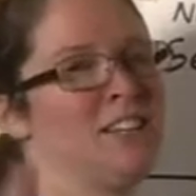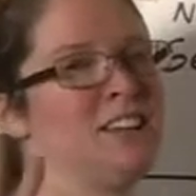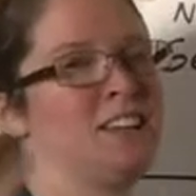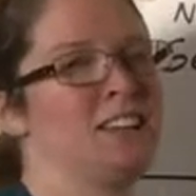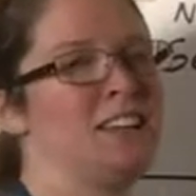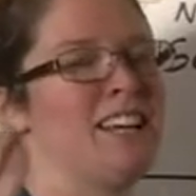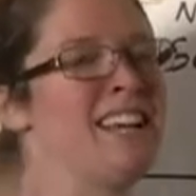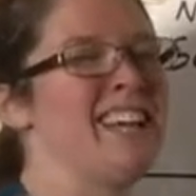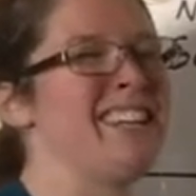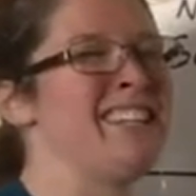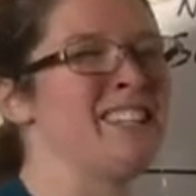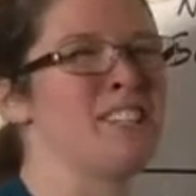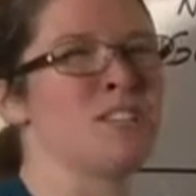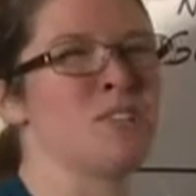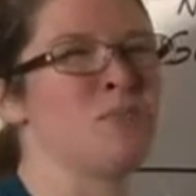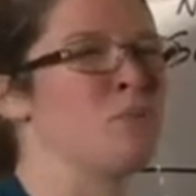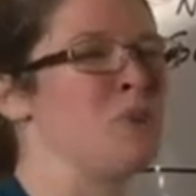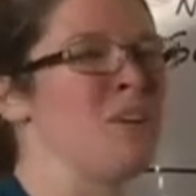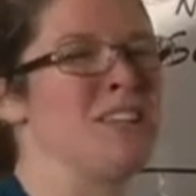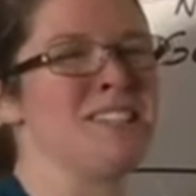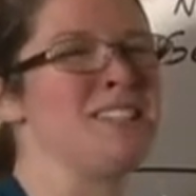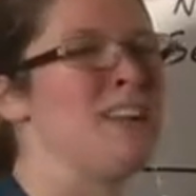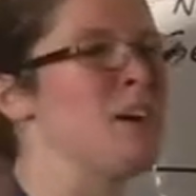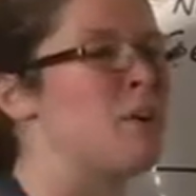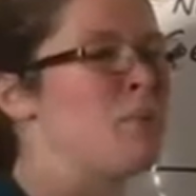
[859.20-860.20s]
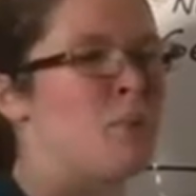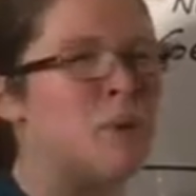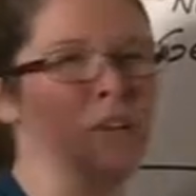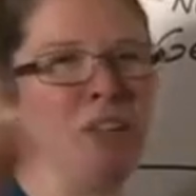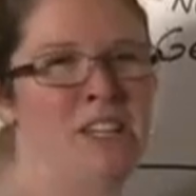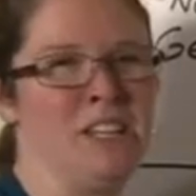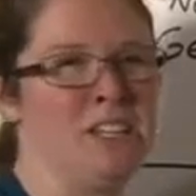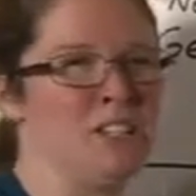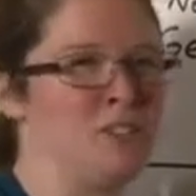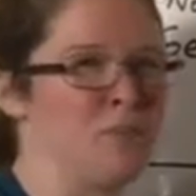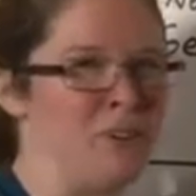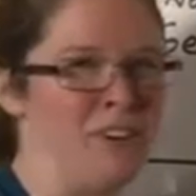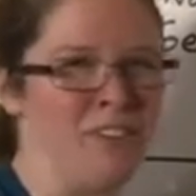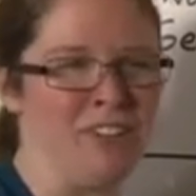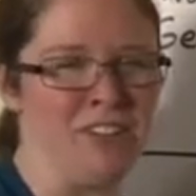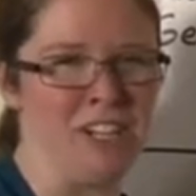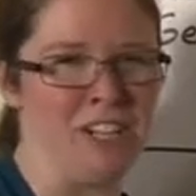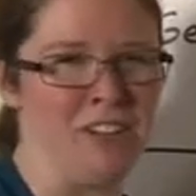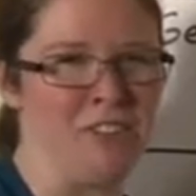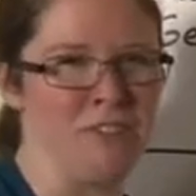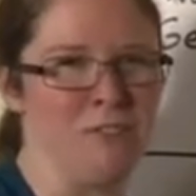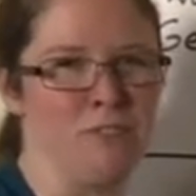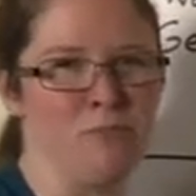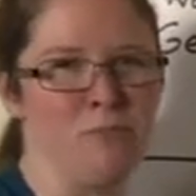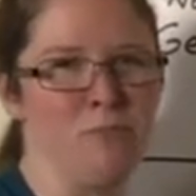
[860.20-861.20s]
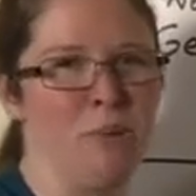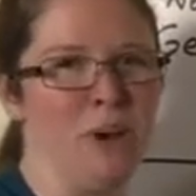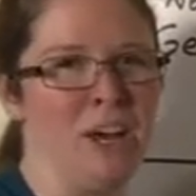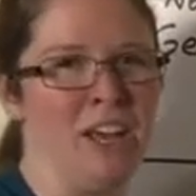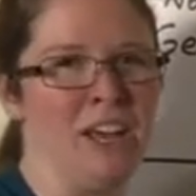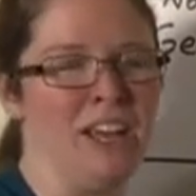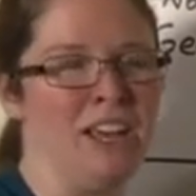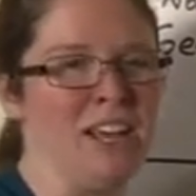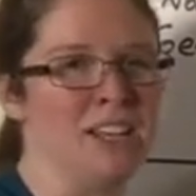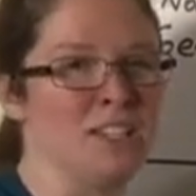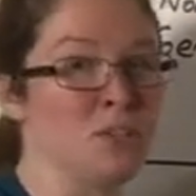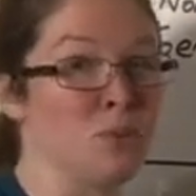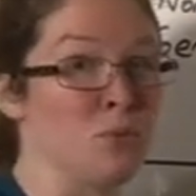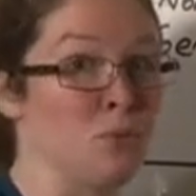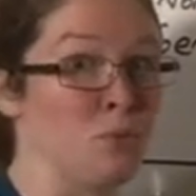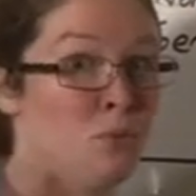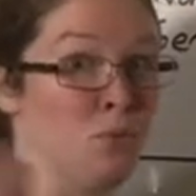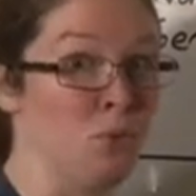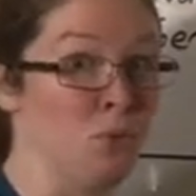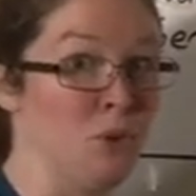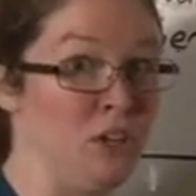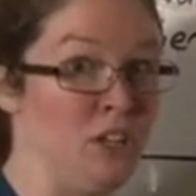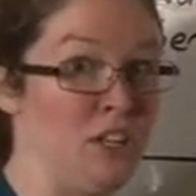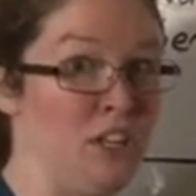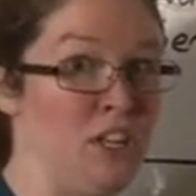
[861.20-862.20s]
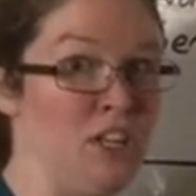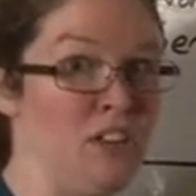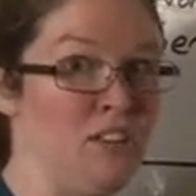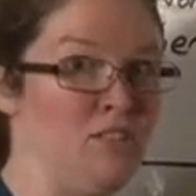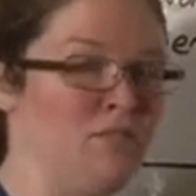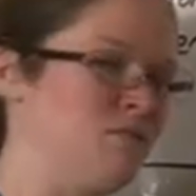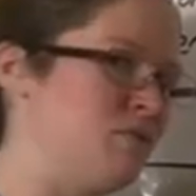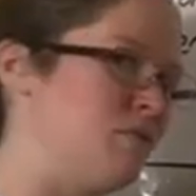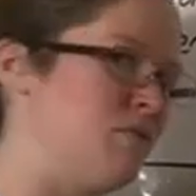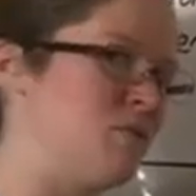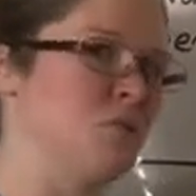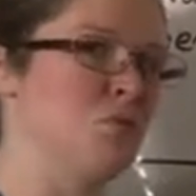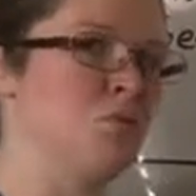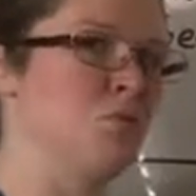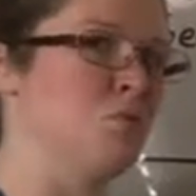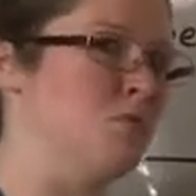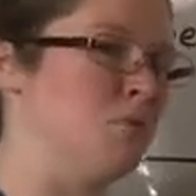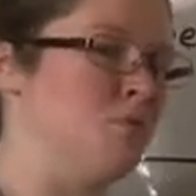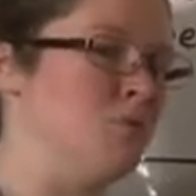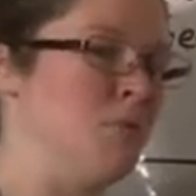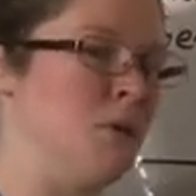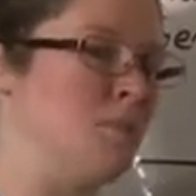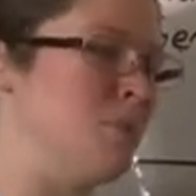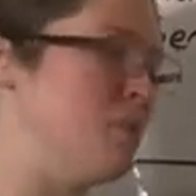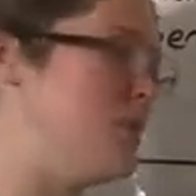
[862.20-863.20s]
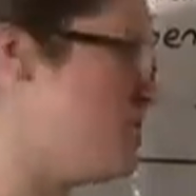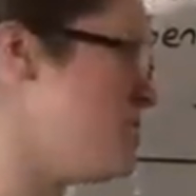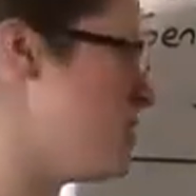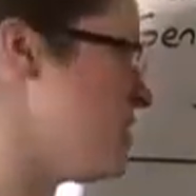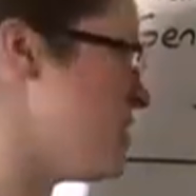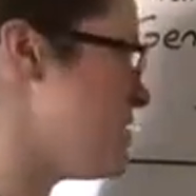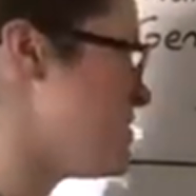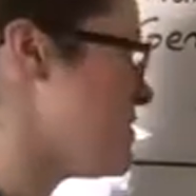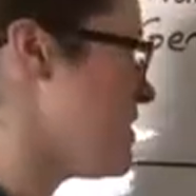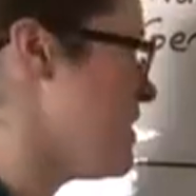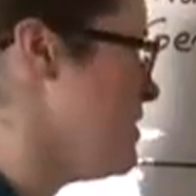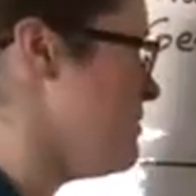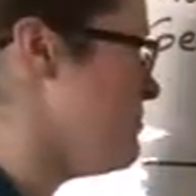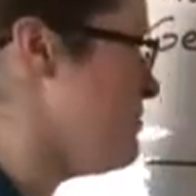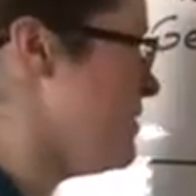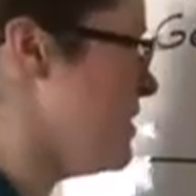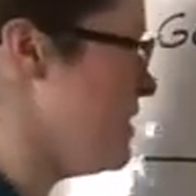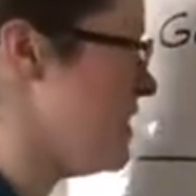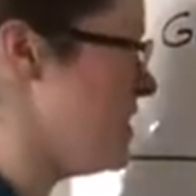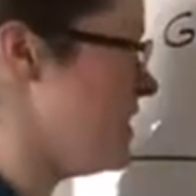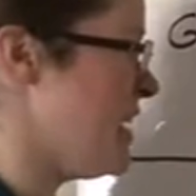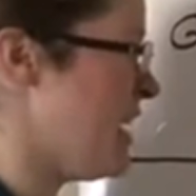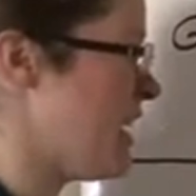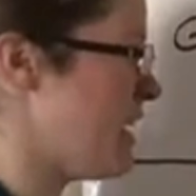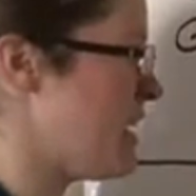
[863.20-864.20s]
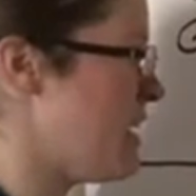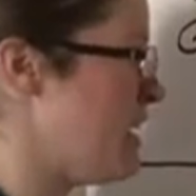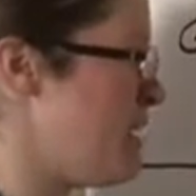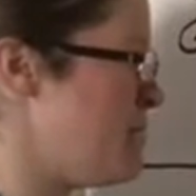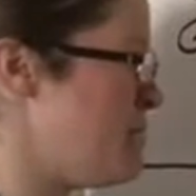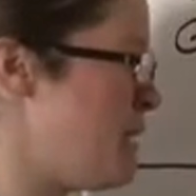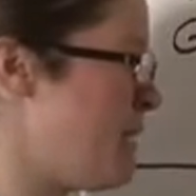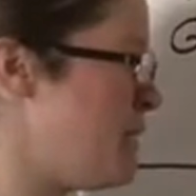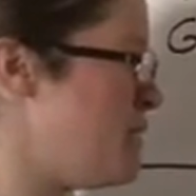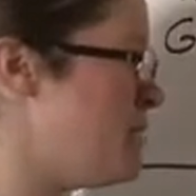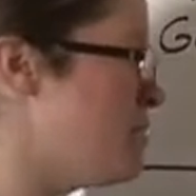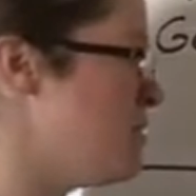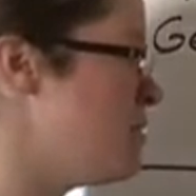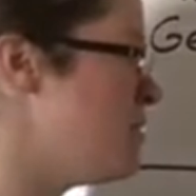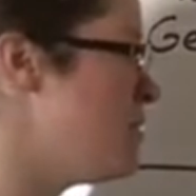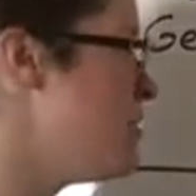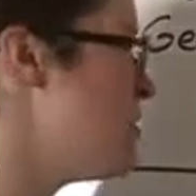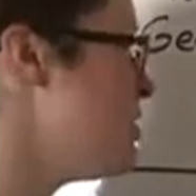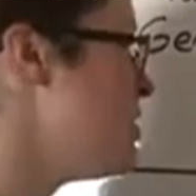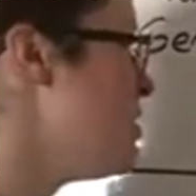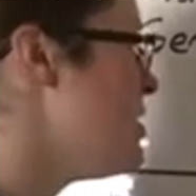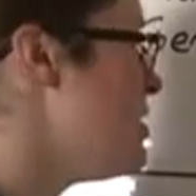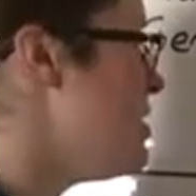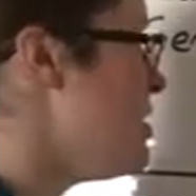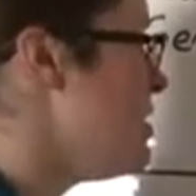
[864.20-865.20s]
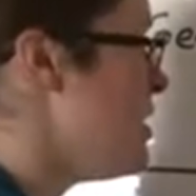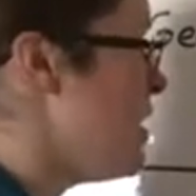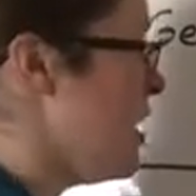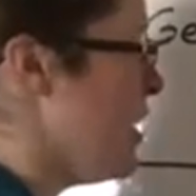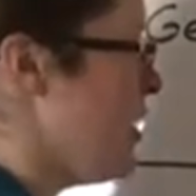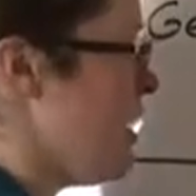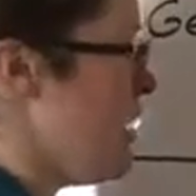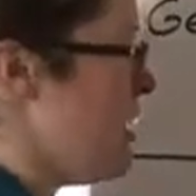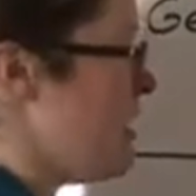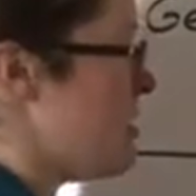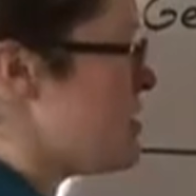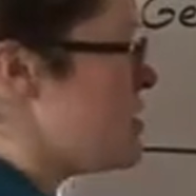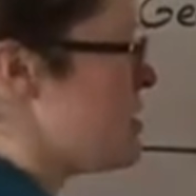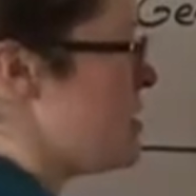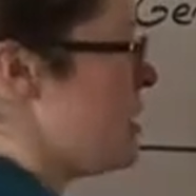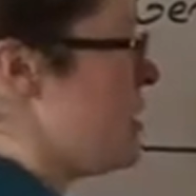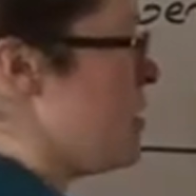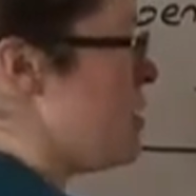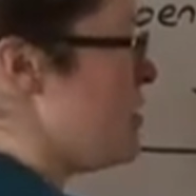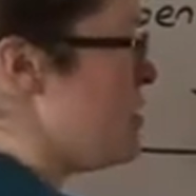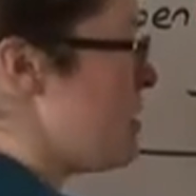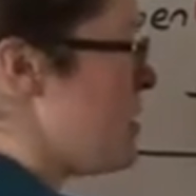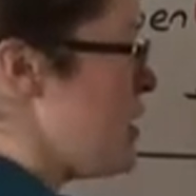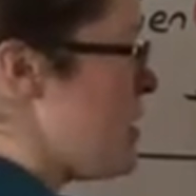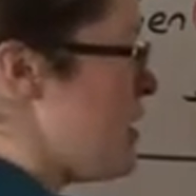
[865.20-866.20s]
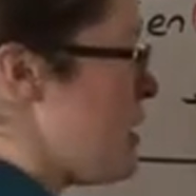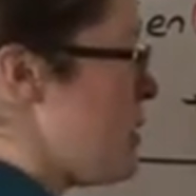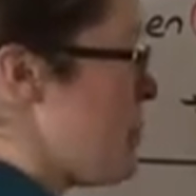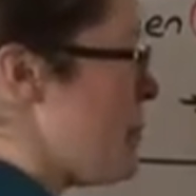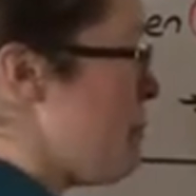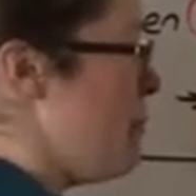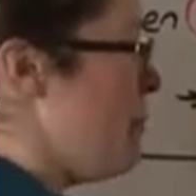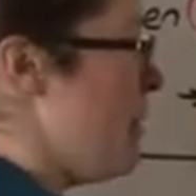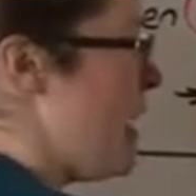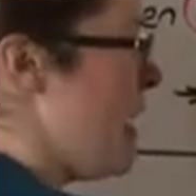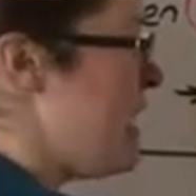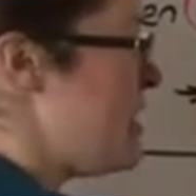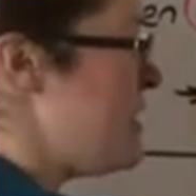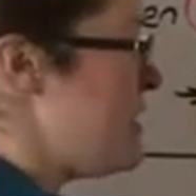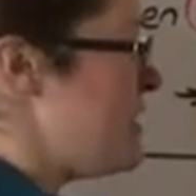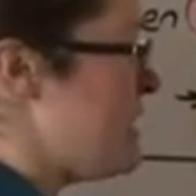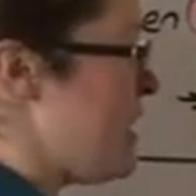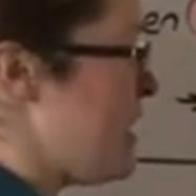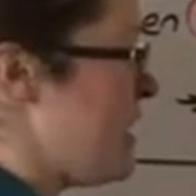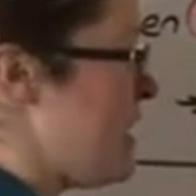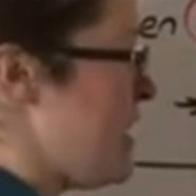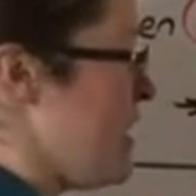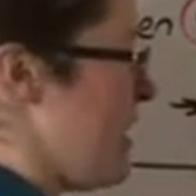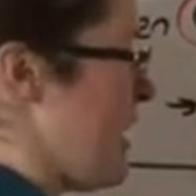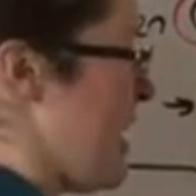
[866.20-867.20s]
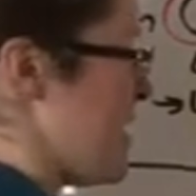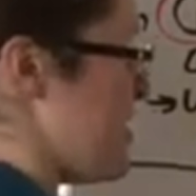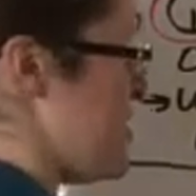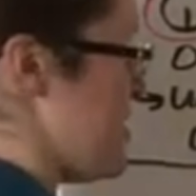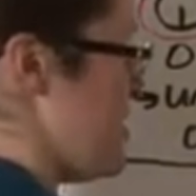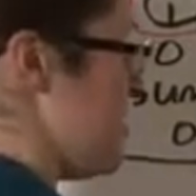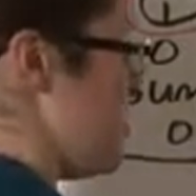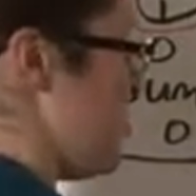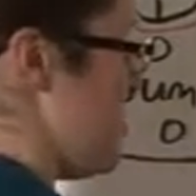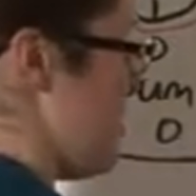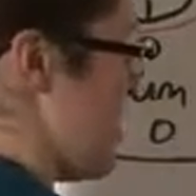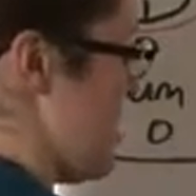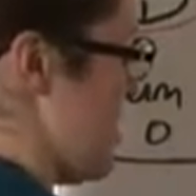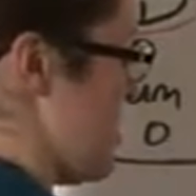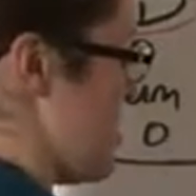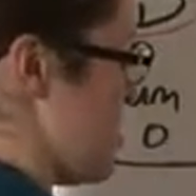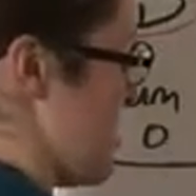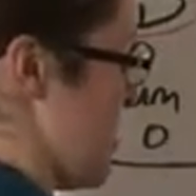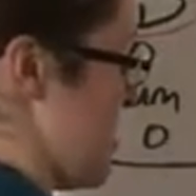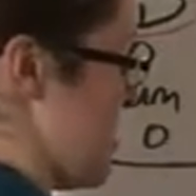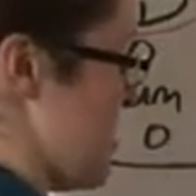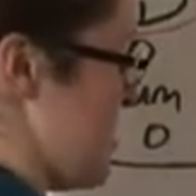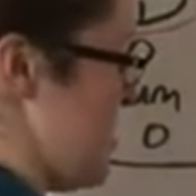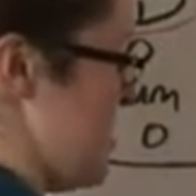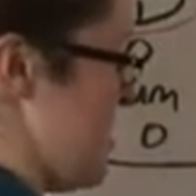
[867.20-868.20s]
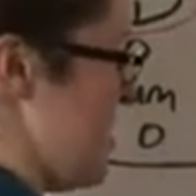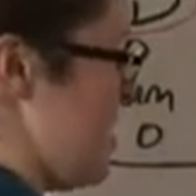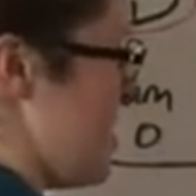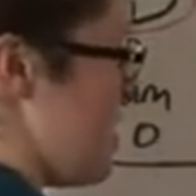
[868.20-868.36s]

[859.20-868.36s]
It's not really a derivative, but it's a really cool memory trick. It's kind of fun that that came out. Okay, so manda has to do with entrusting.